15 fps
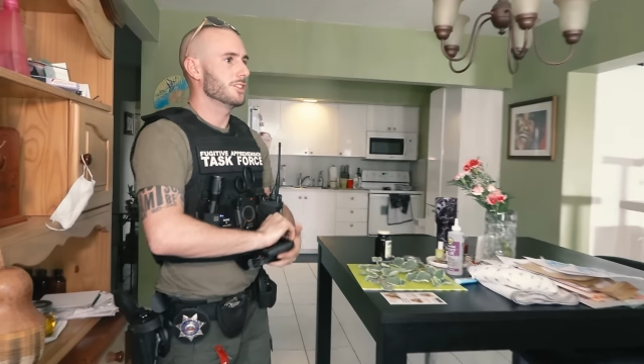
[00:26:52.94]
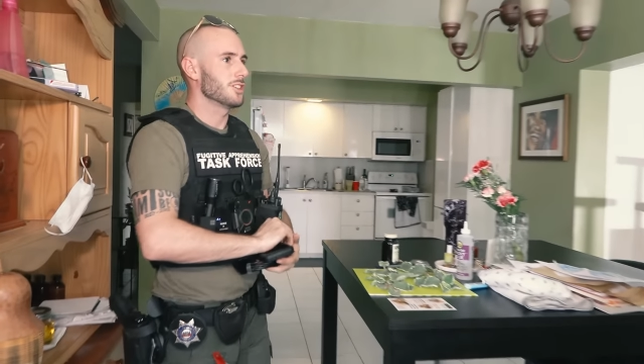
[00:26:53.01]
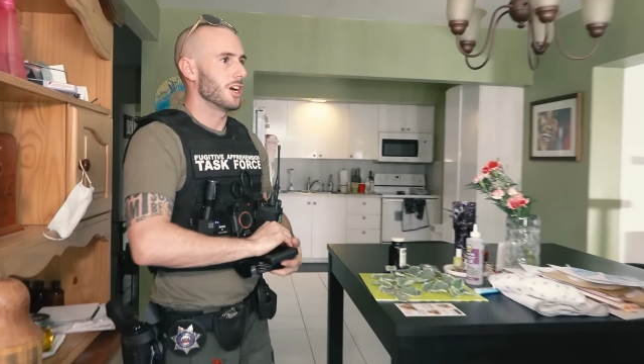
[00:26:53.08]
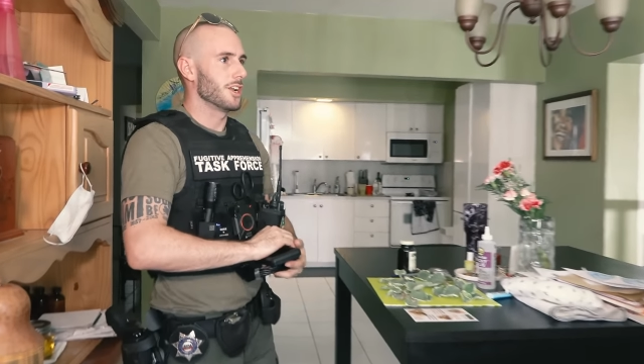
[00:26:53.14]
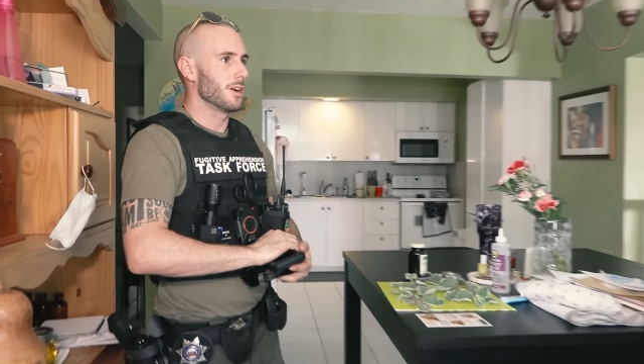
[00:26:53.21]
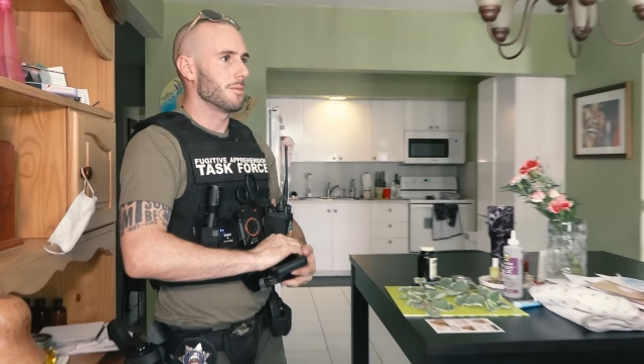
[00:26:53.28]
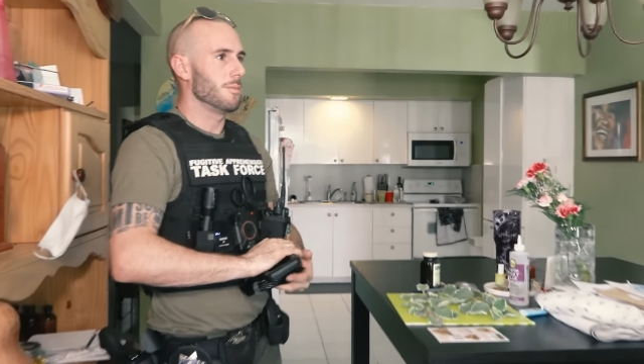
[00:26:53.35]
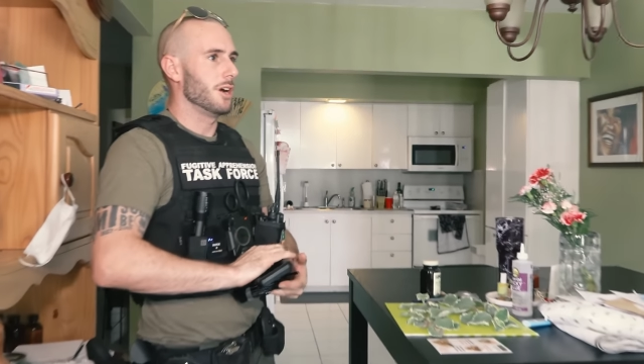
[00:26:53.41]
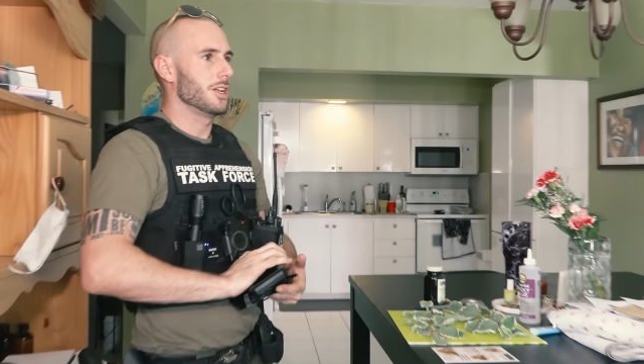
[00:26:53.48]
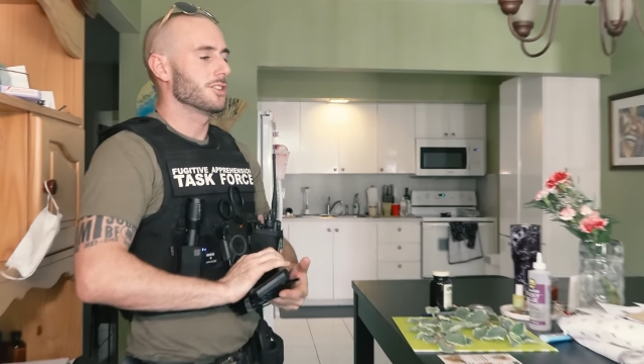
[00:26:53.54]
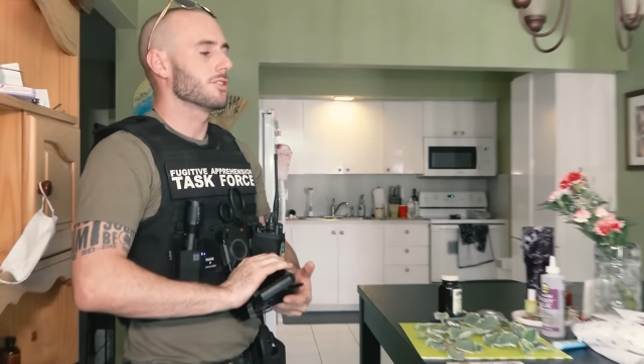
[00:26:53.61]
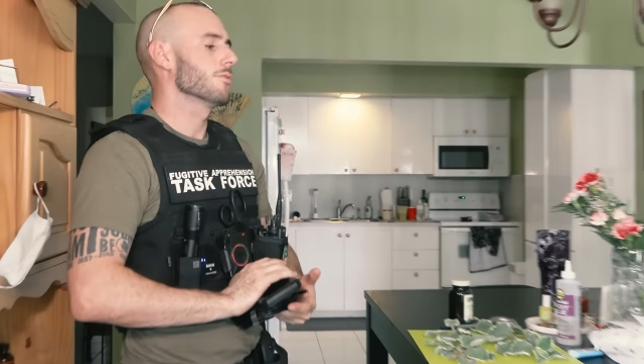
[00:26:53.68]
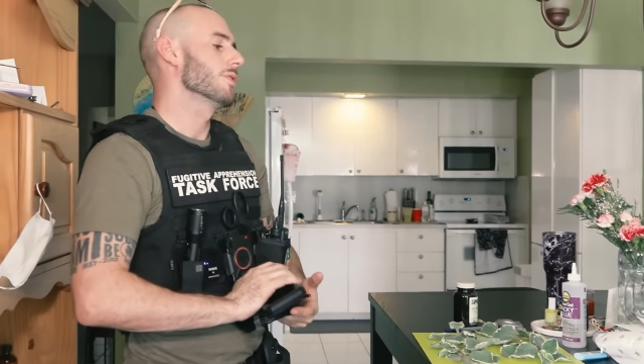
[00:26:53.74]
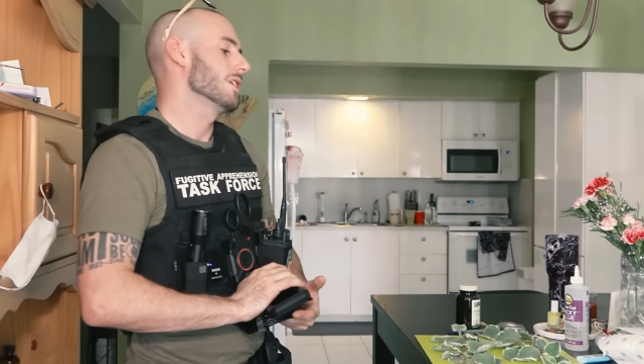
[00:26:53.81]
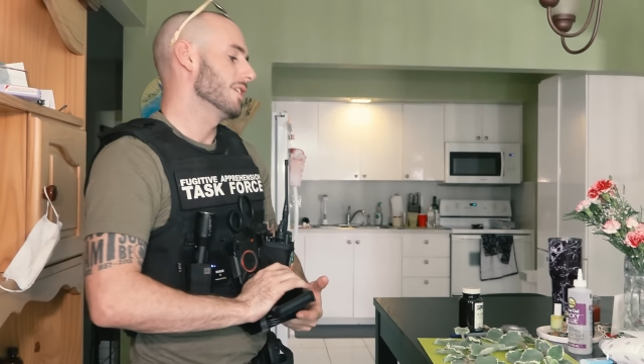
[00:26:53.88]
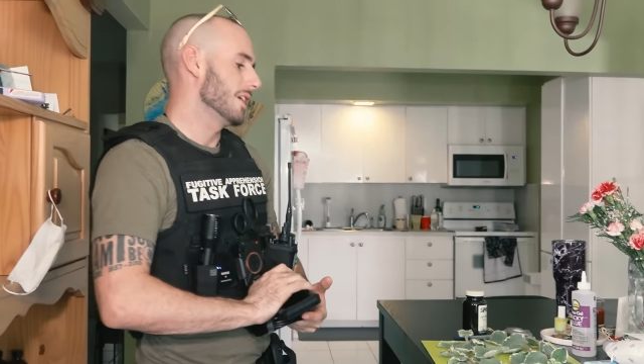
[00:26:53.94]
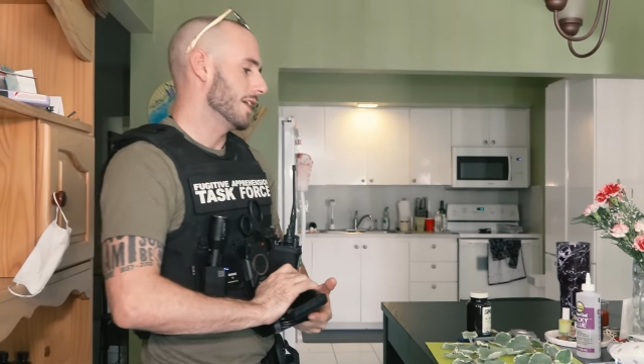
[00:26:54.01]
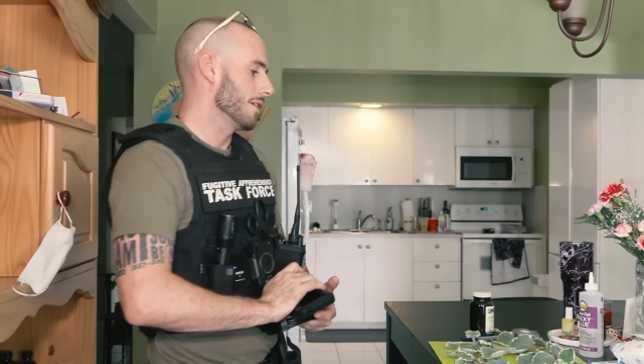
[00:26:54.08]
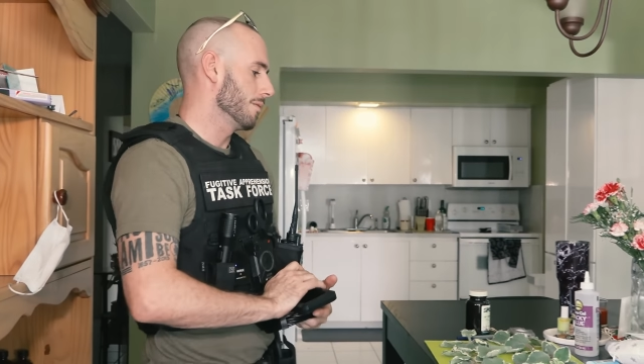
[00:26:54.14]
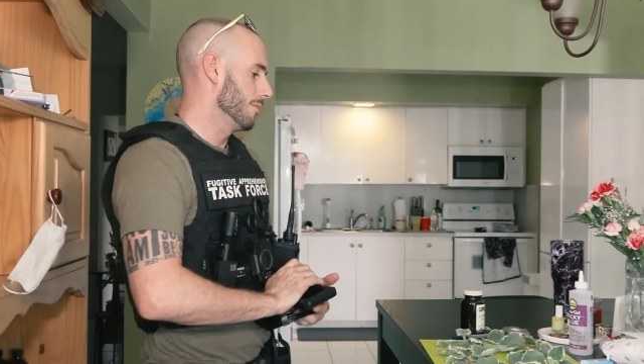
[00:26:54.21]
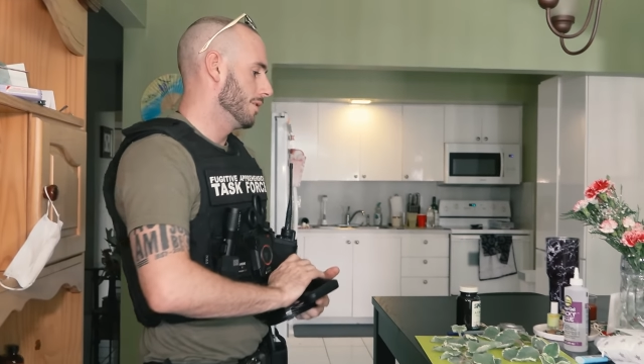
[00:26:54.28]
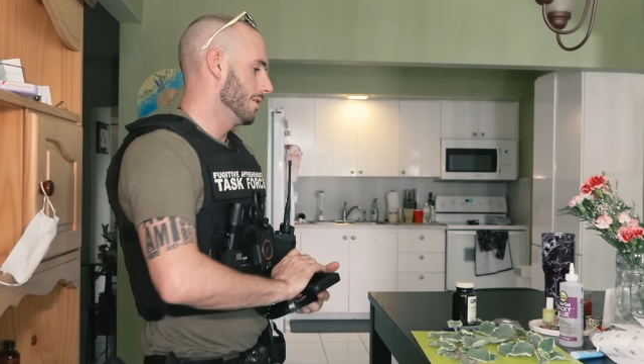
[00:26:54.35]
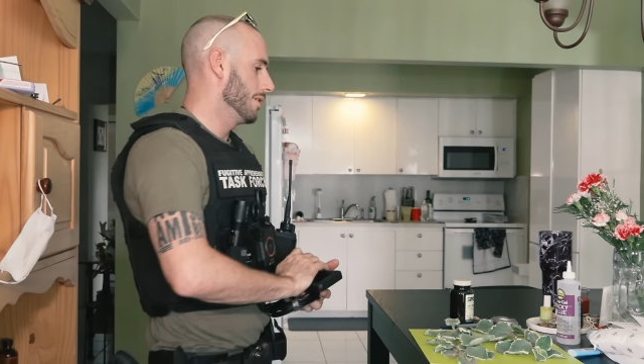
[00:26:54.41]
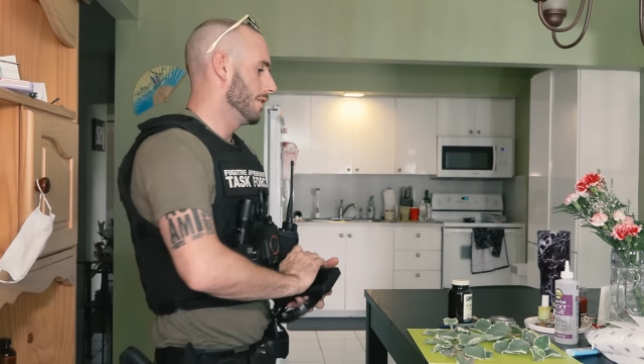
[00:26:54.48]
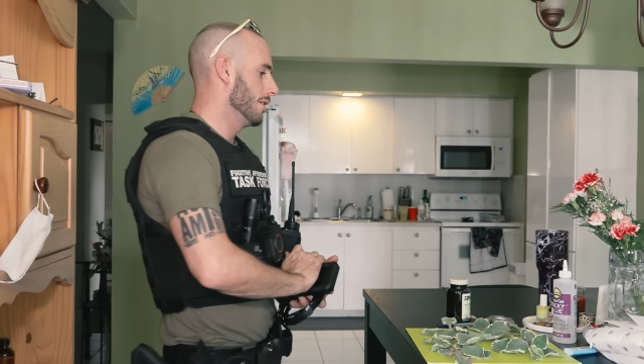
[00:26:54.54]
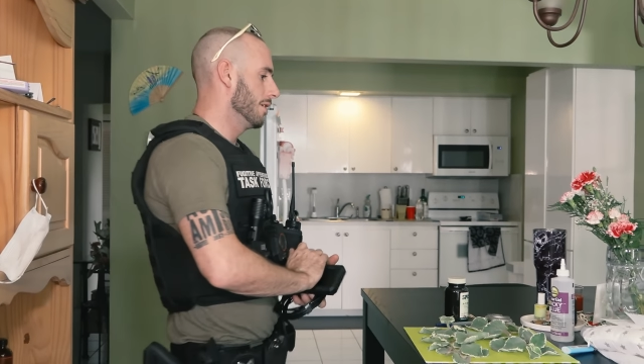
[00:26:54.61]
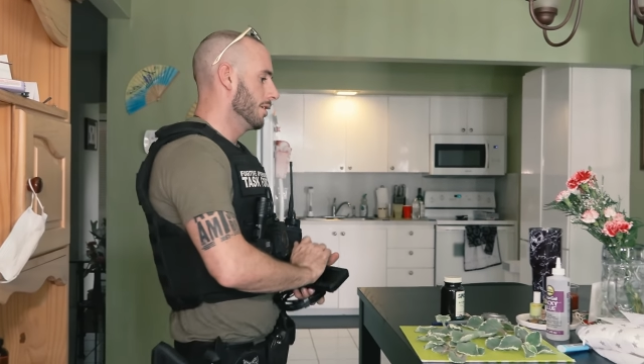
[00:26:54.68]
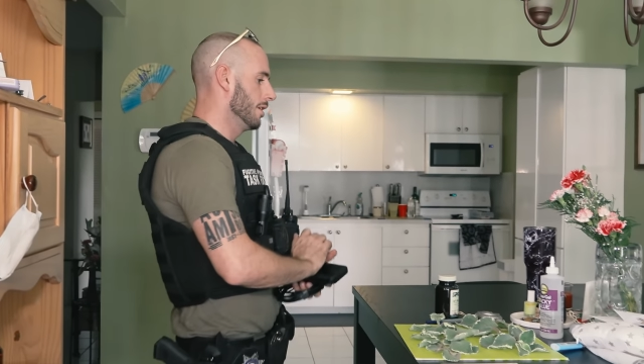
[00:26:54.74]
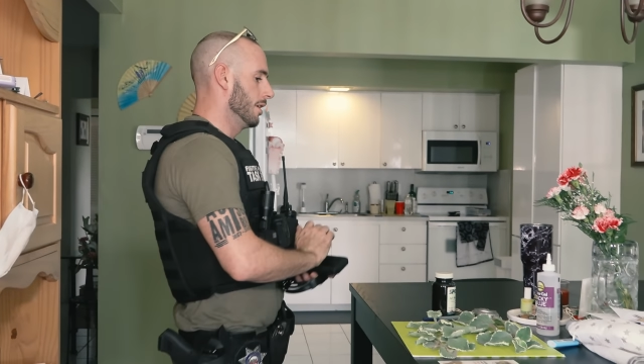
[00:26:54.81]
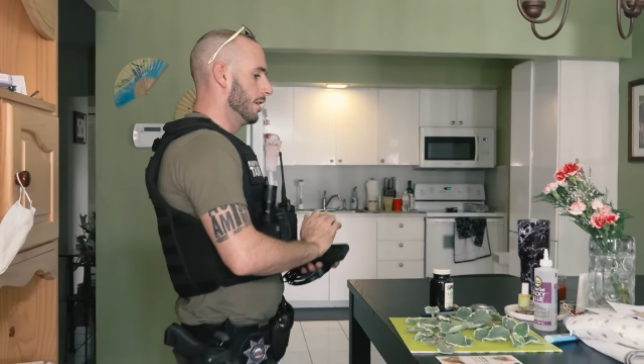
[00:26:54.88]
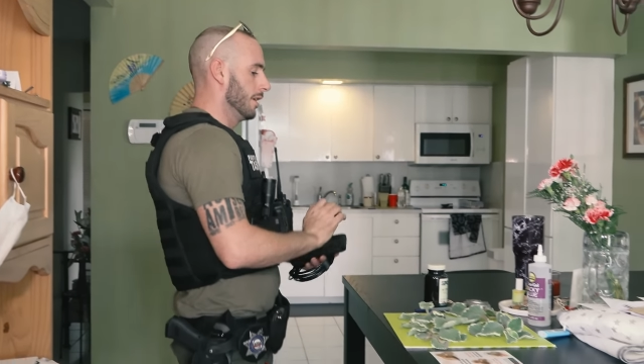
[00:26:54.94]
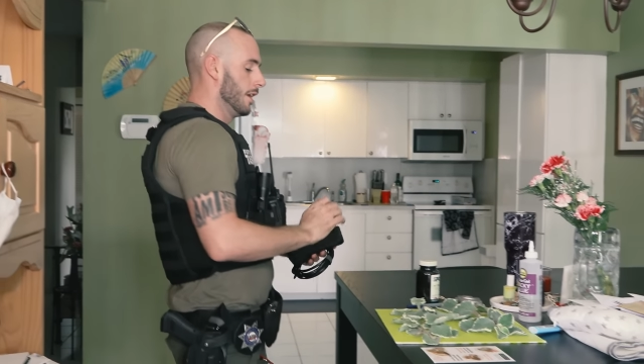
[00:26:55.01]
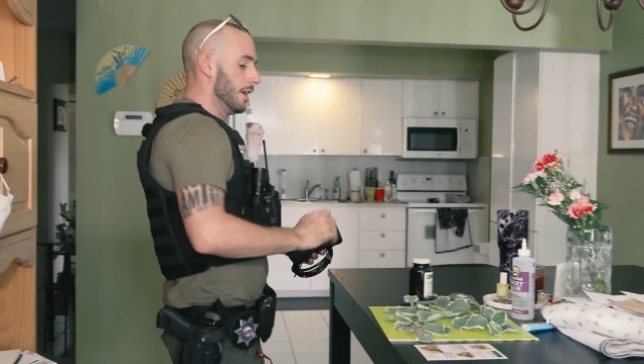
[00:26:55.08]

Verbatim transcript: on our bond, so we can take him. Take them both.